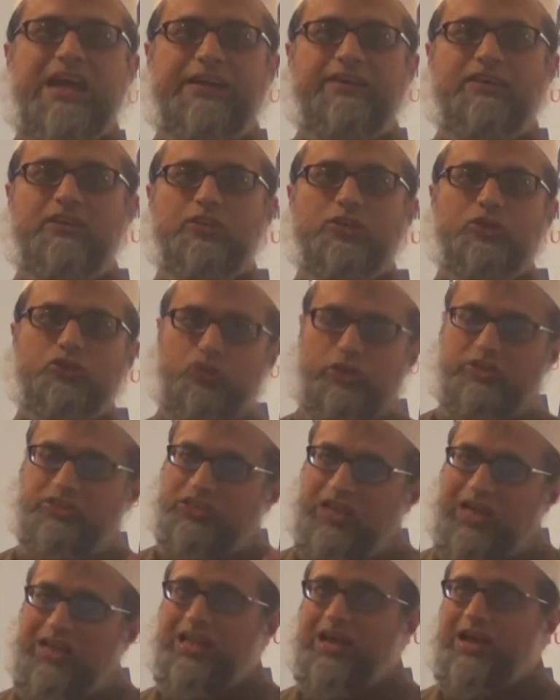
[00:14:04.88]
that. So
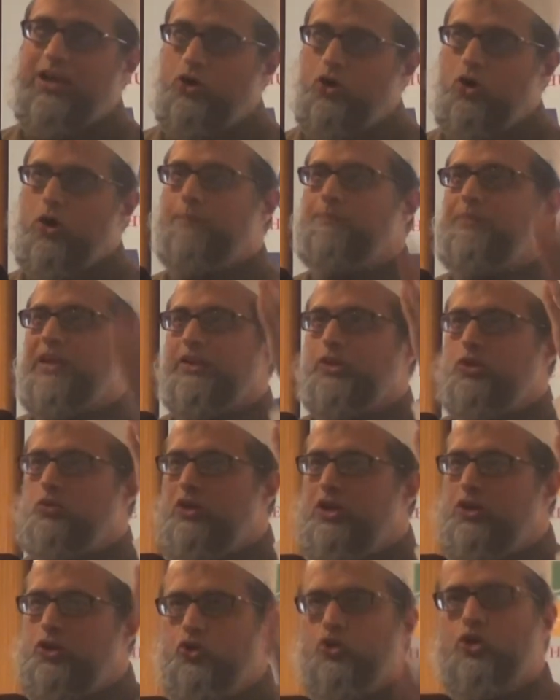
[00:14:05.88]
inshallah, I hope that you
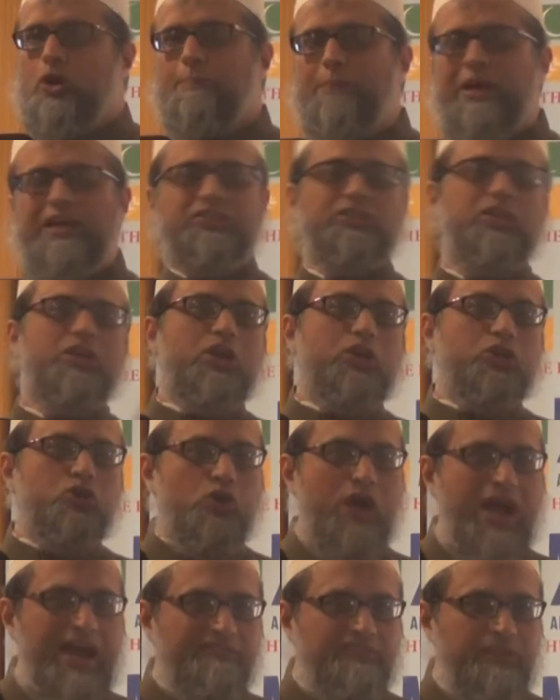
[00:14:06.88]
will do your best.
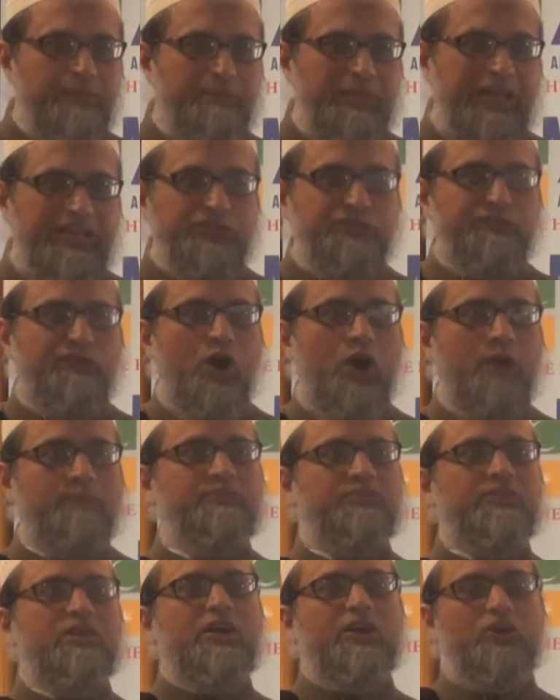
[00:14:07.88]
You have the pledge
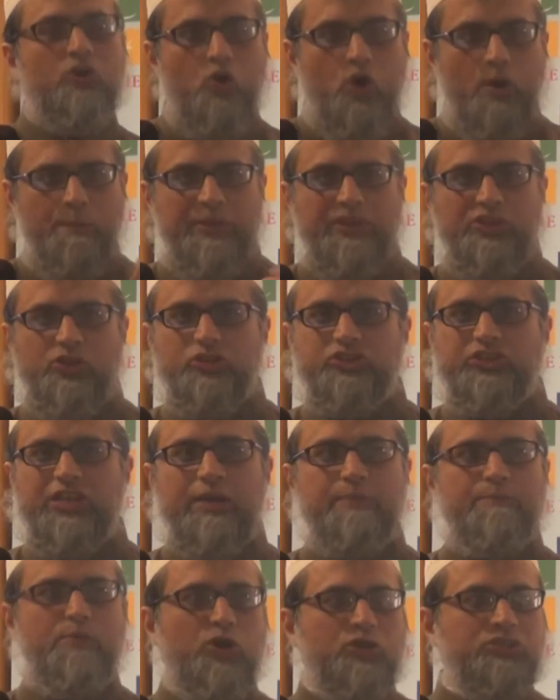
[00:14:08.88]
forms, open your
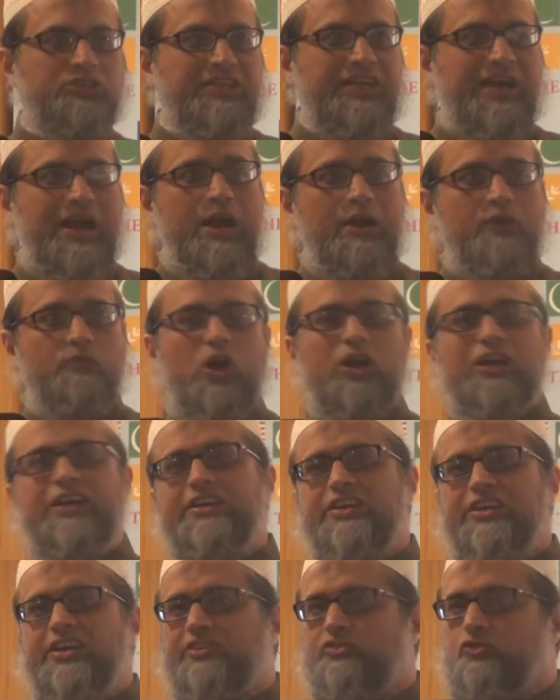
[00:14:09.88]
checkbooks, there are
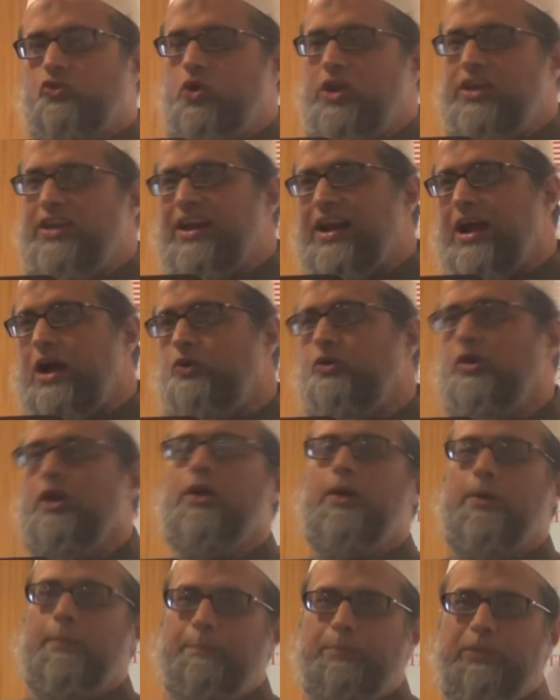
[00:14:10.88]
volunteers going around.
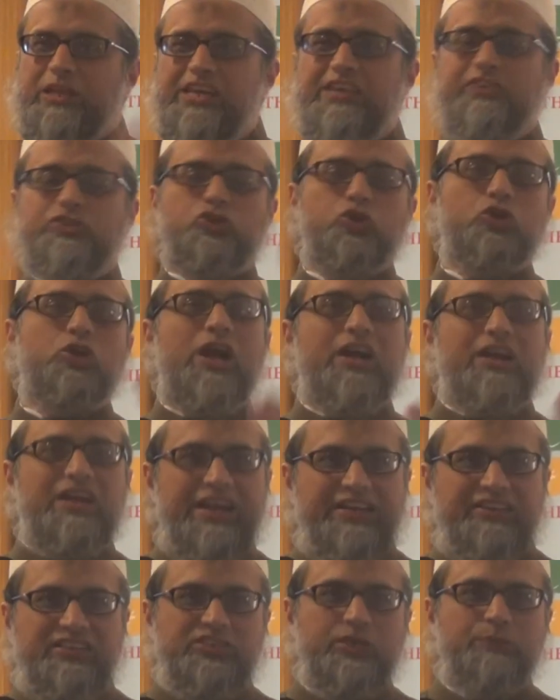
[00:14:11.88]
Please do not
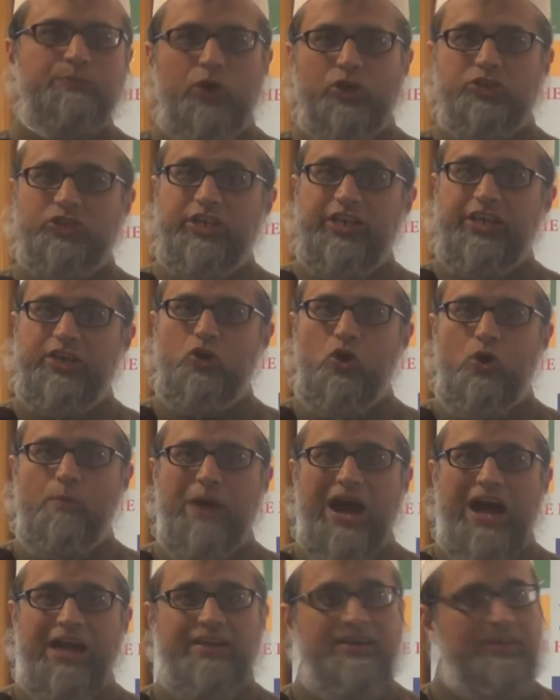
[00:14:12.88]
let this opportunity go
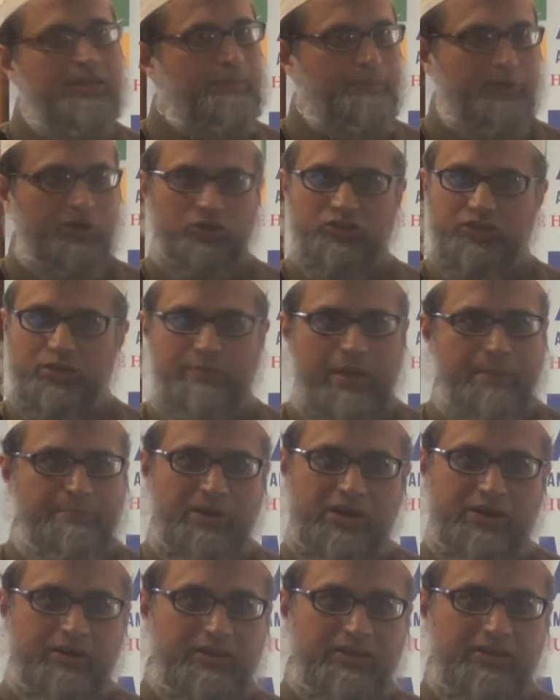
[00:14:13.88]
by, because
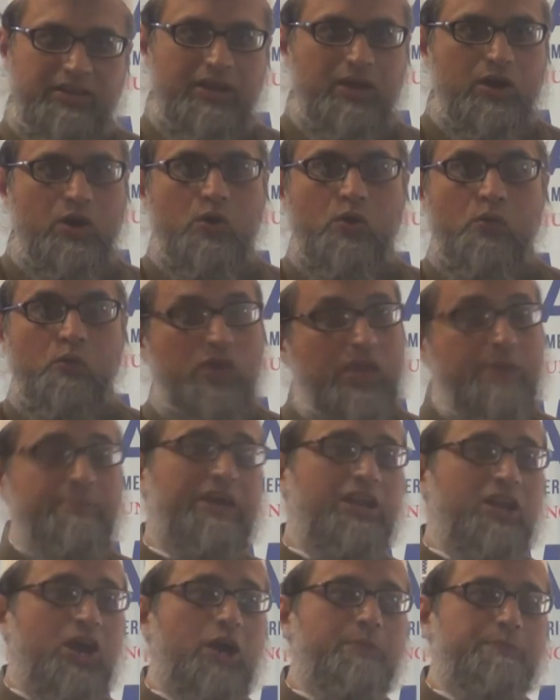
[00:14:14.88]
remember, we
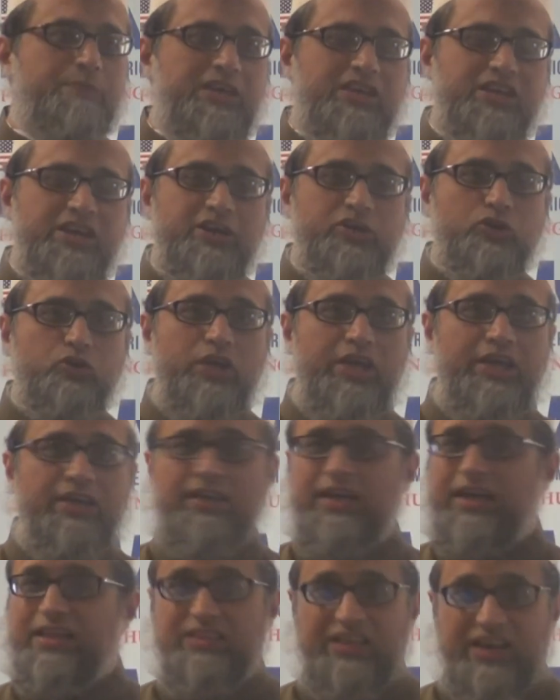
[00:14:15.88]
may not be here
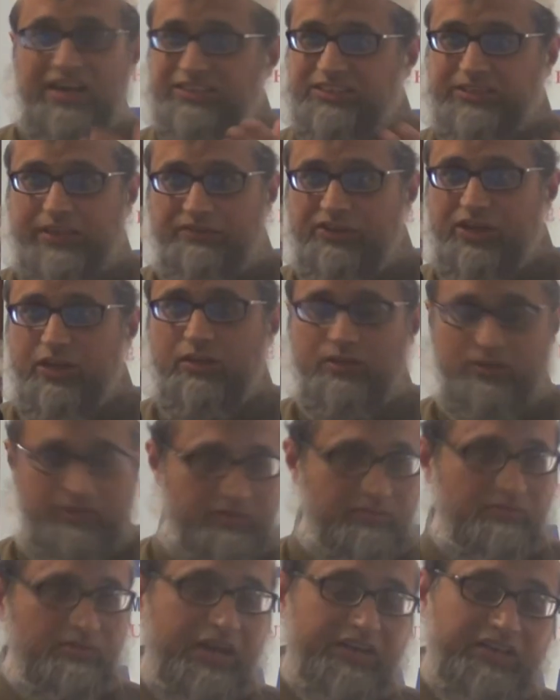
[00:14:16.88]
today, and there are several,
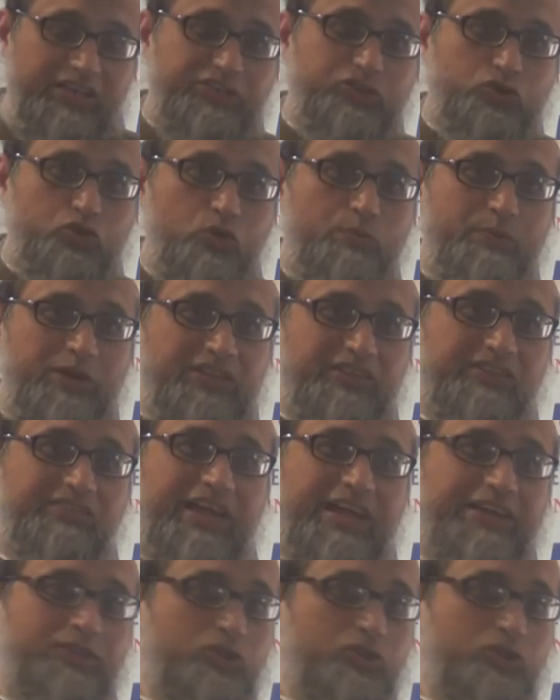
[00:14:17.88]
at least 2 brothers I